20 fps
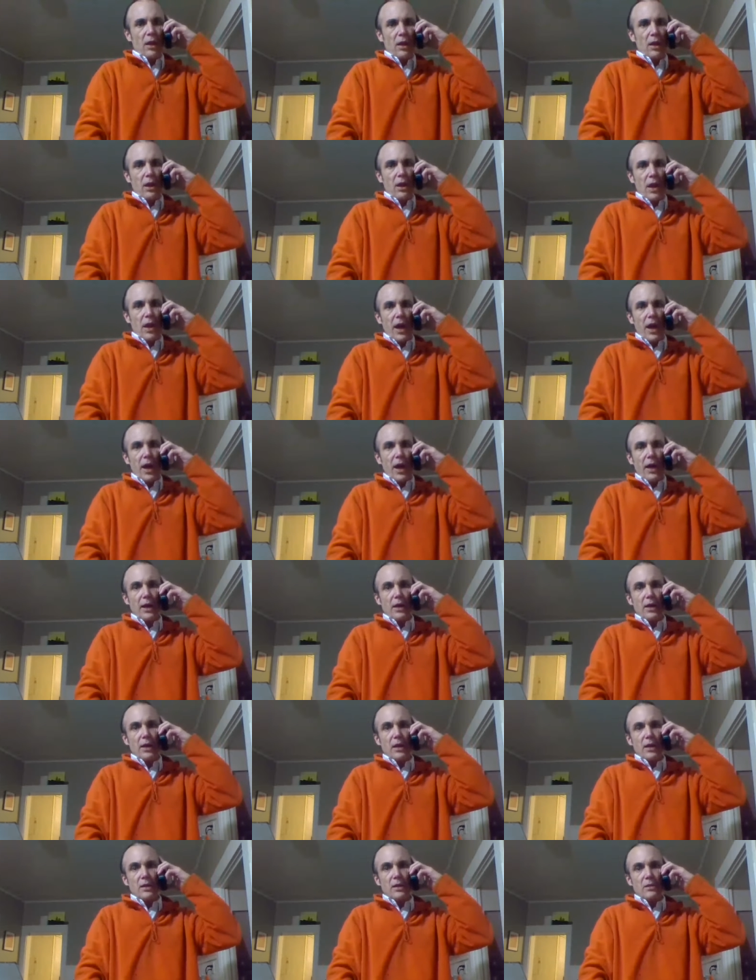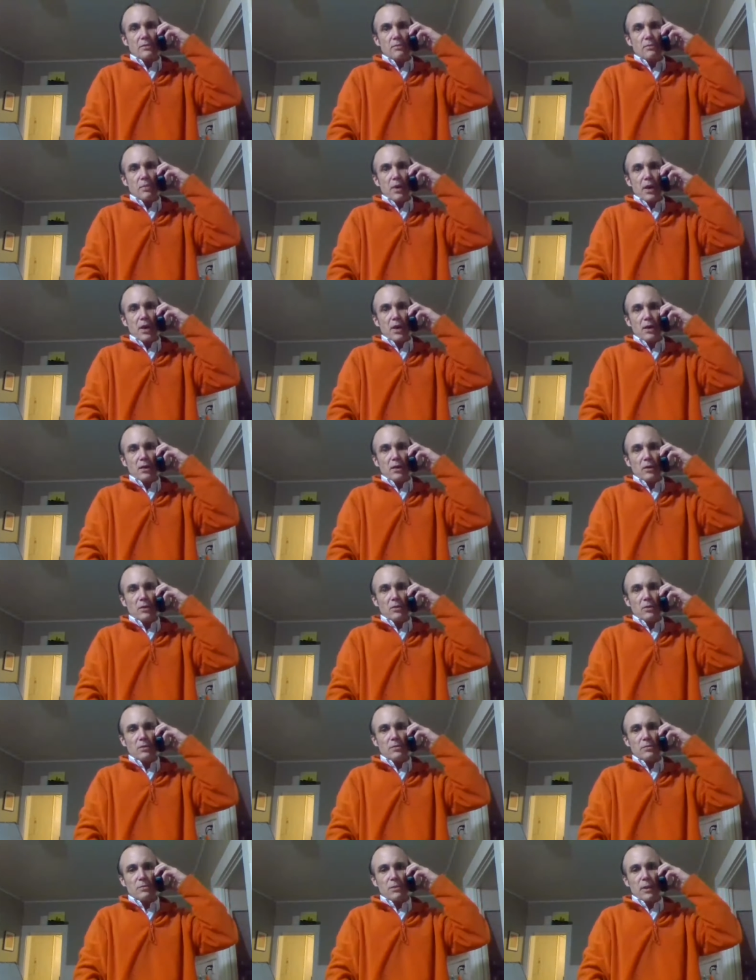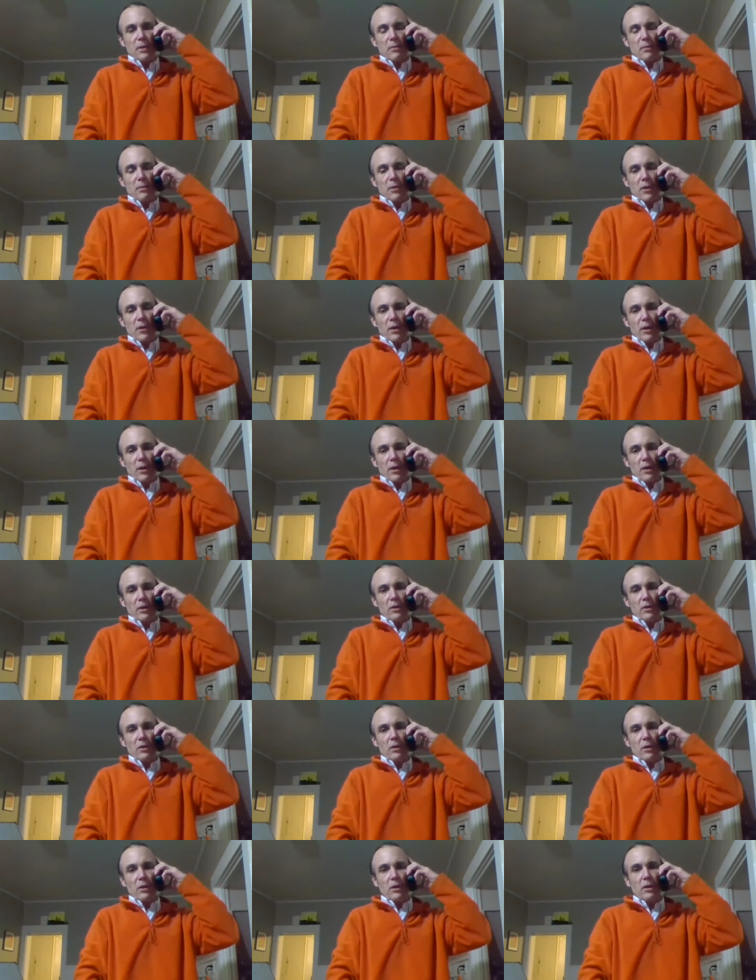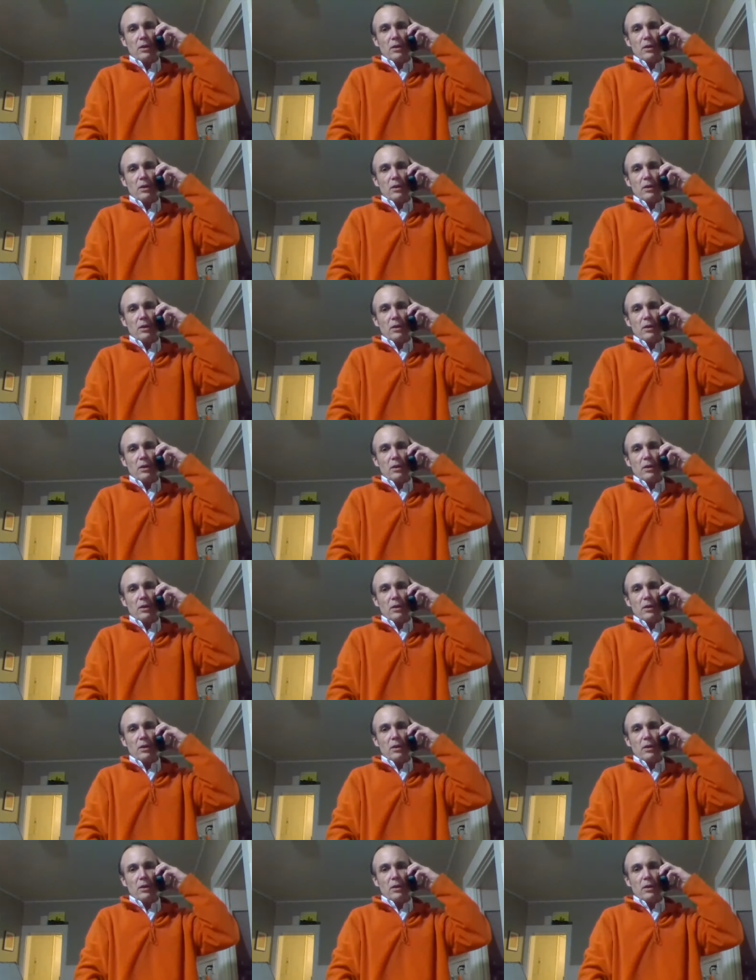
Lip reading: That is my newspaper article.